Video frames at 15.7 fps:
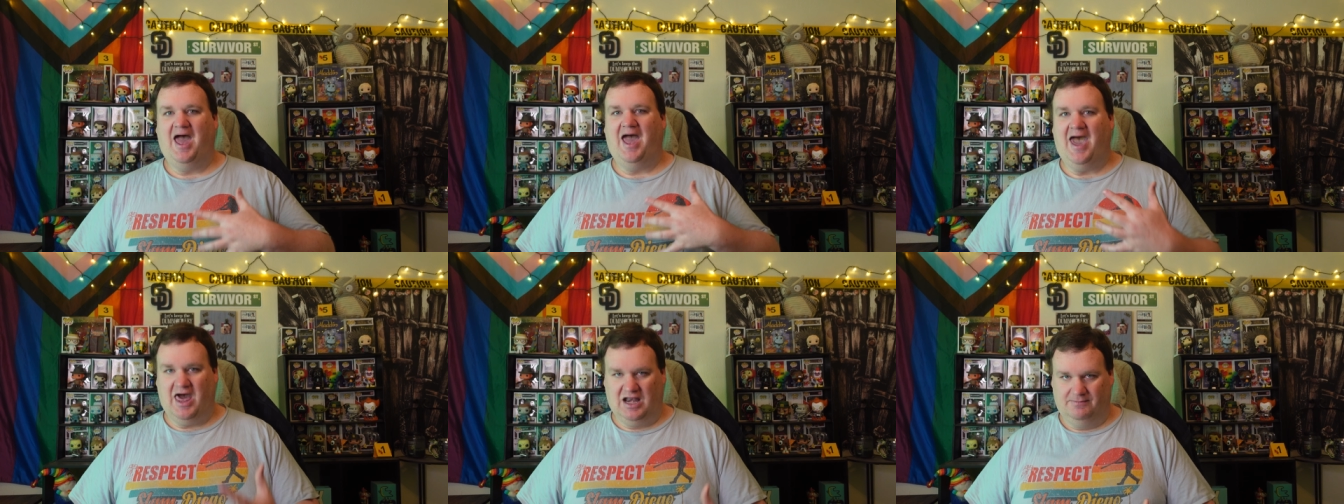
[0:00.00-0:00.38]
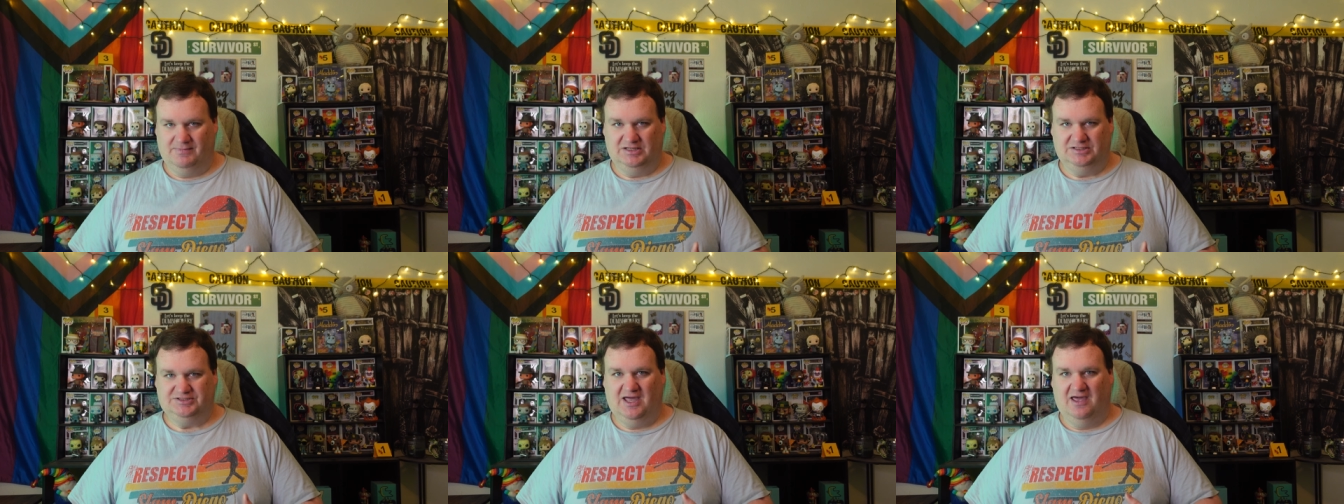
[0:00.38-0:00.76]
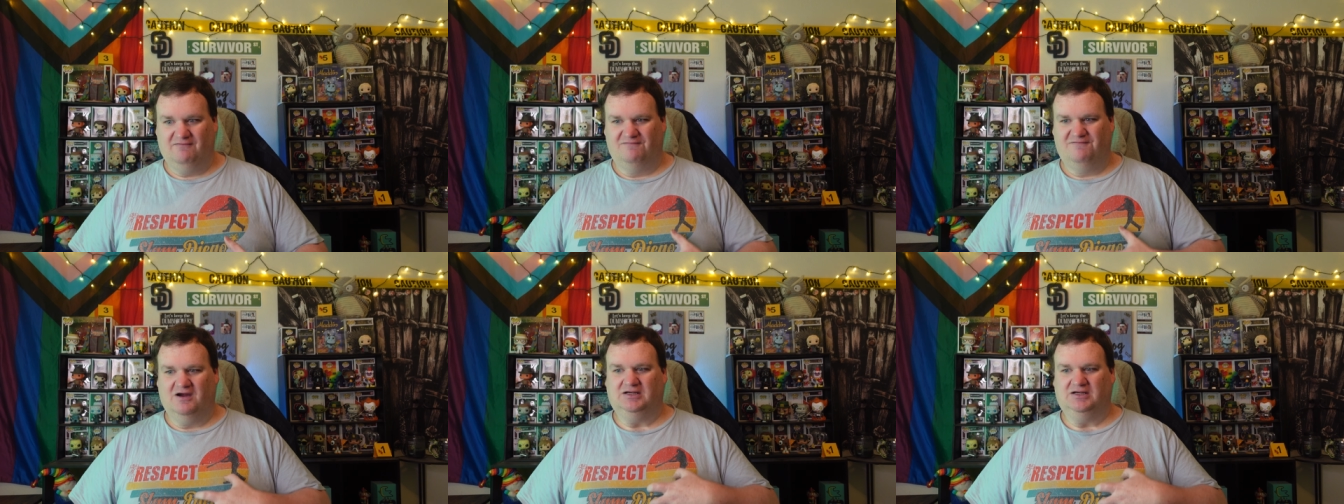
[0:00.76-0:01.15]
adamant
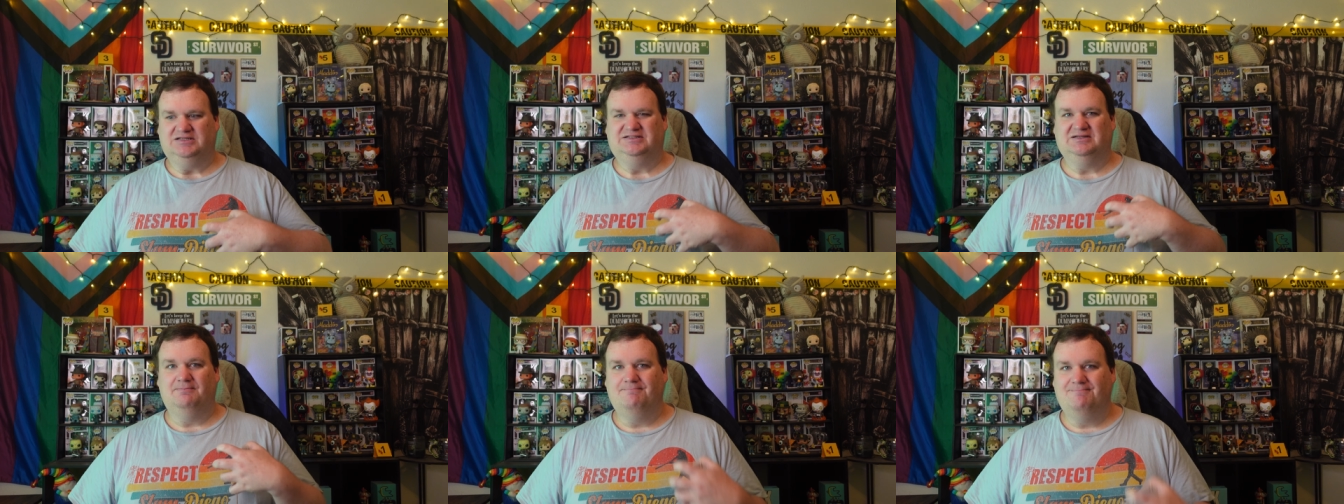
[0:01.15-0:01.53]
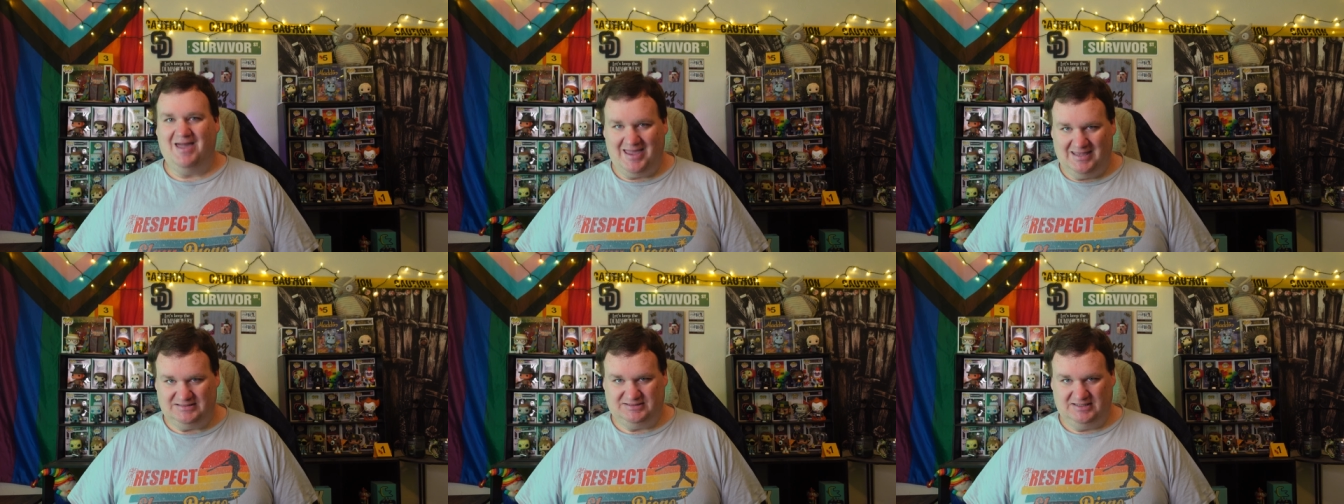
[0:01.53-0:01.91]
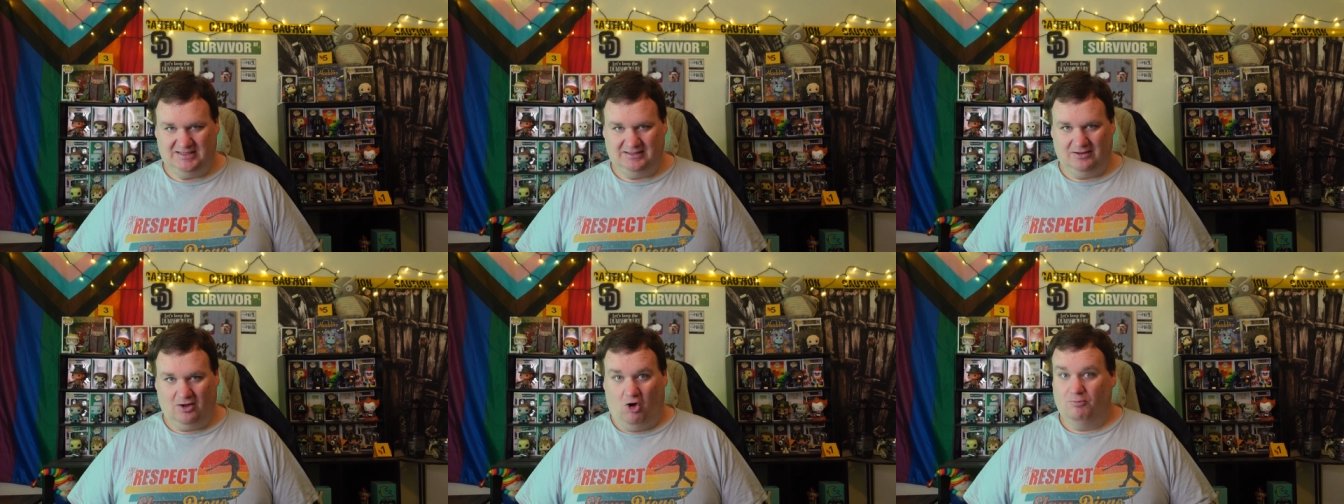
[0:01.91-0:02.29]
and very
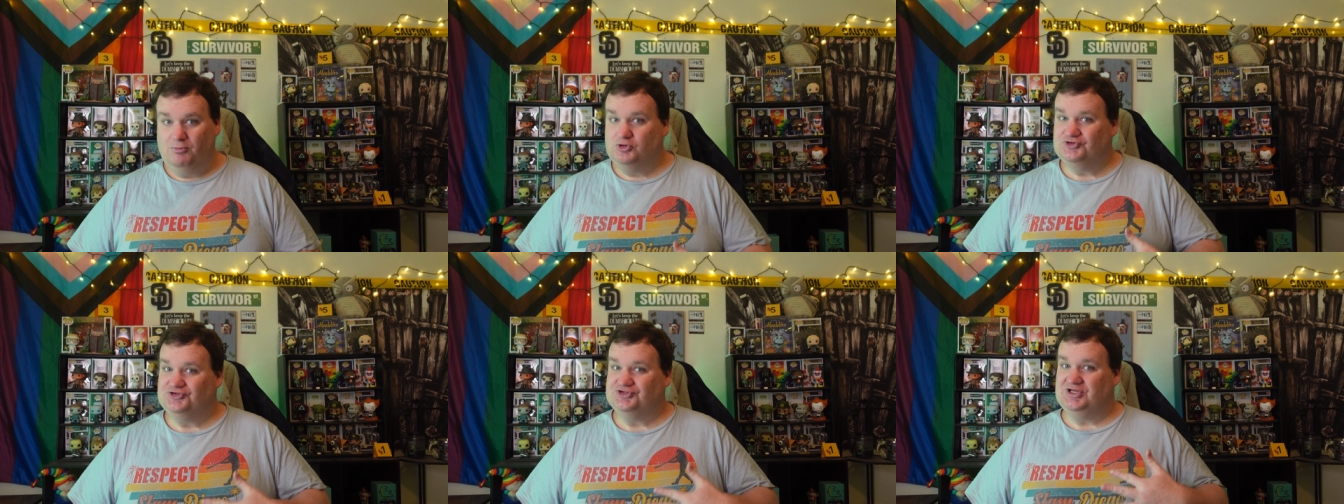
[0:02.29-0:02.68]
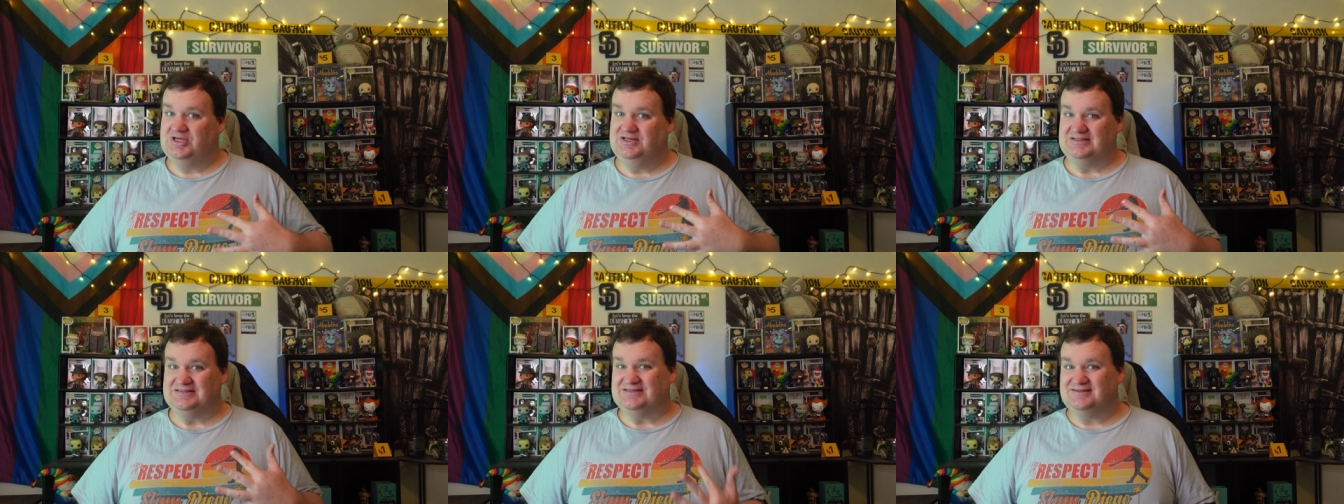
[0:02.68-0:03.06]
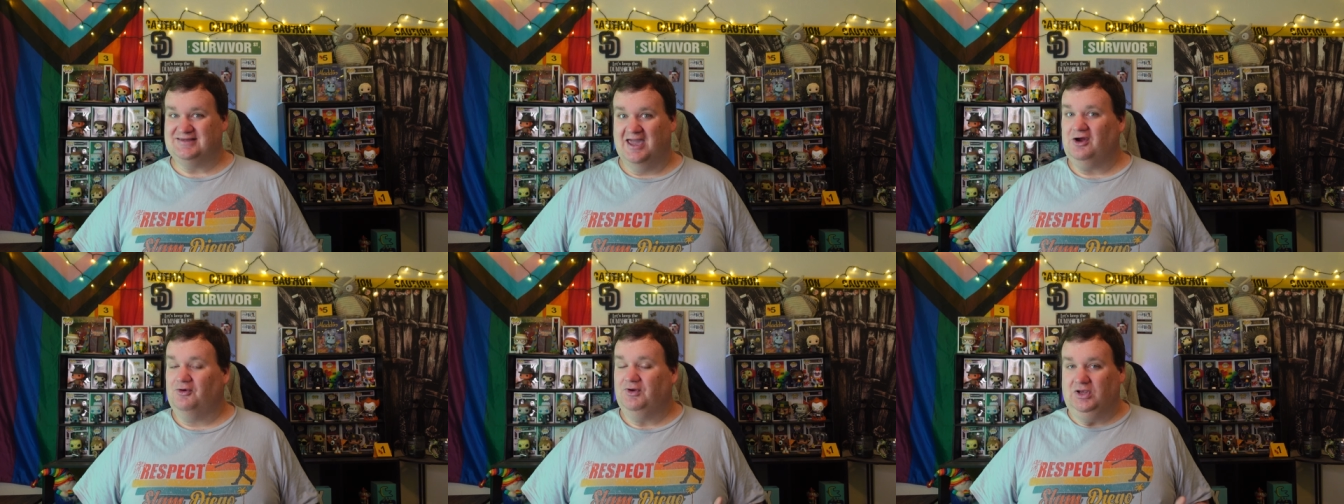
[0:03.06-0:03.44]
demanding, almost in a
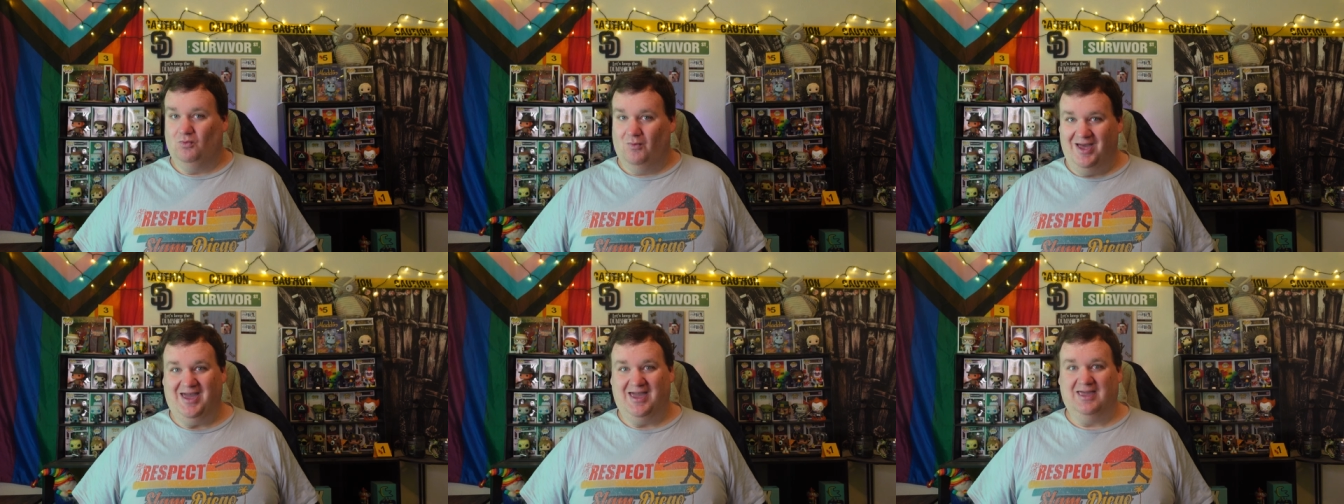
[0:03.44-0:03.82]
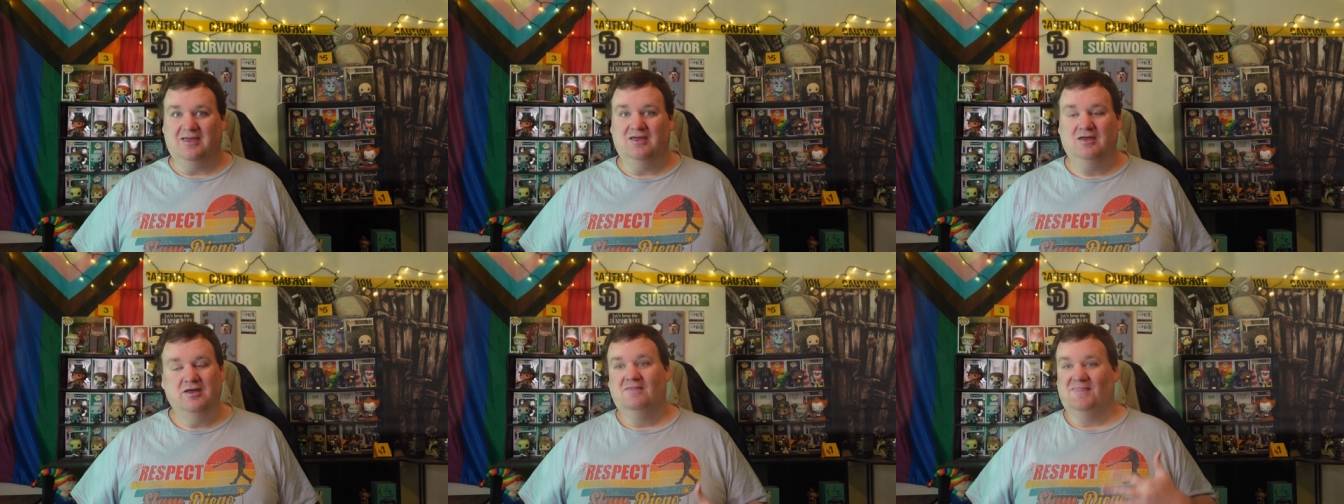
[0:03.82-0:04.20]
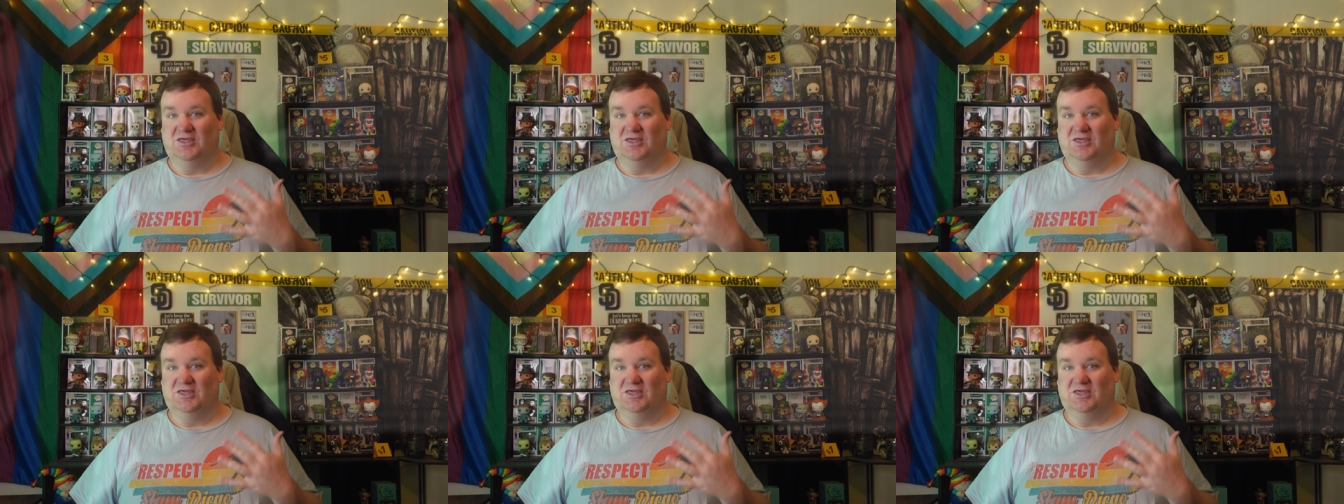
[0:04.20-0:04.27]
scary way,